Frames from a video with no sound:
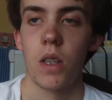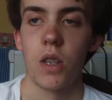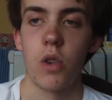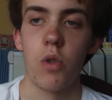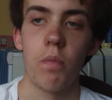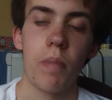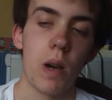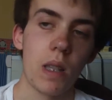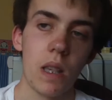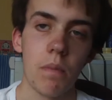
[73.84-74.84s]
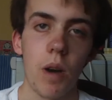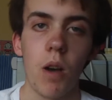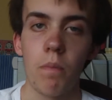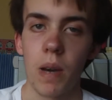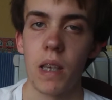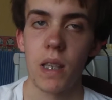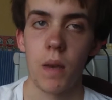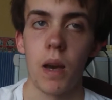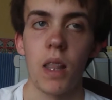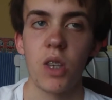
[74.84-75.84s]
So you basically both pay the
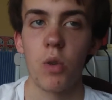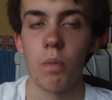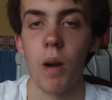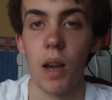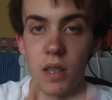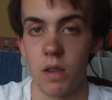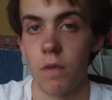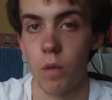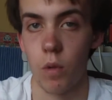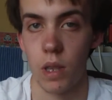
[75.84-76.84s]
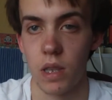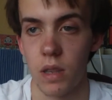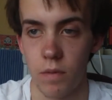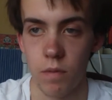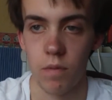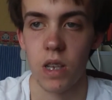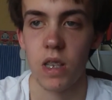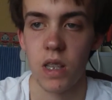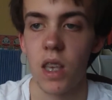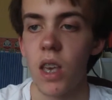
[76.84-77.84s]
same, unless you're buying something for them, that's a different
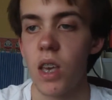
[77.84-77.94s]
reason.